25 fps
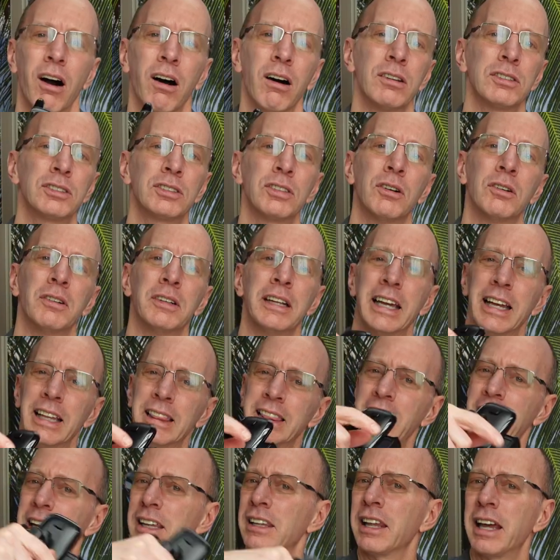Also,
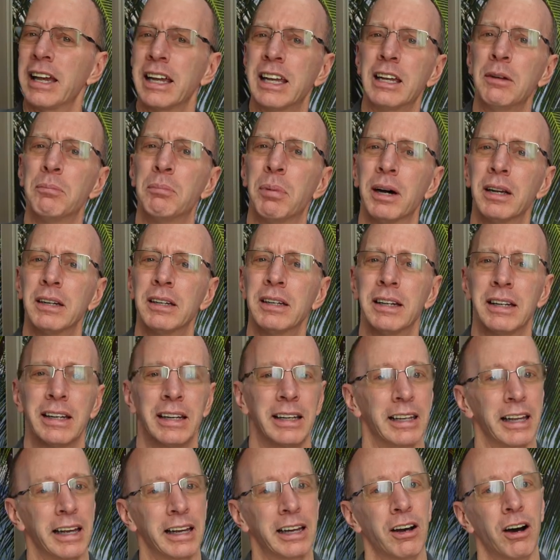hit that likey button,
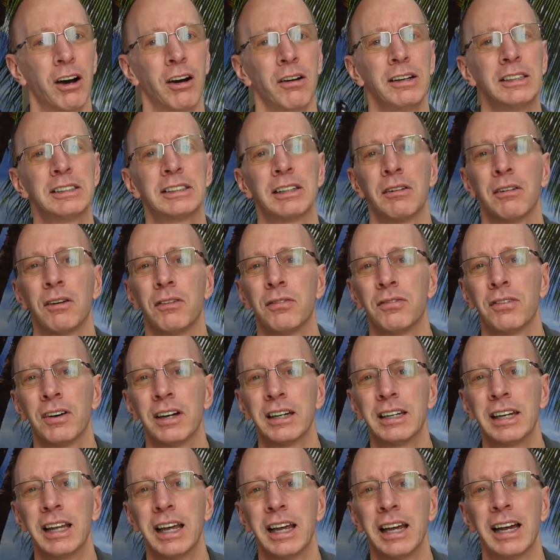and like always, have a
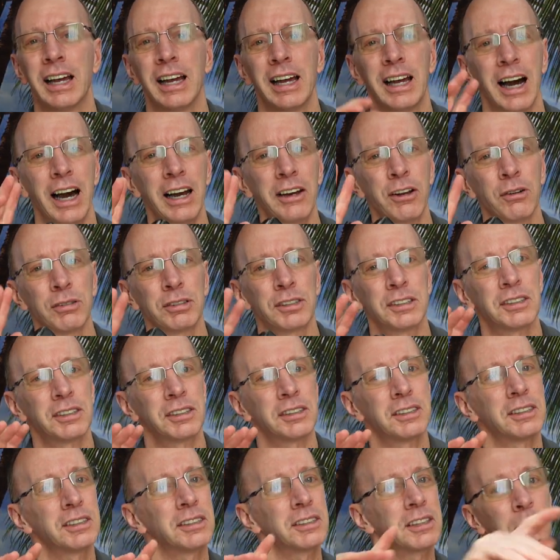fun day.
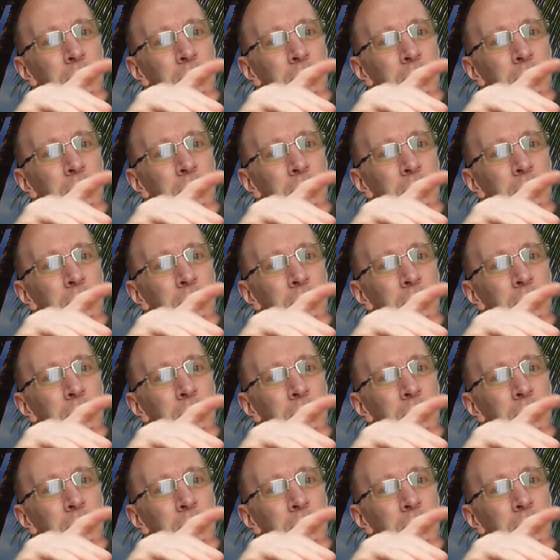Adios.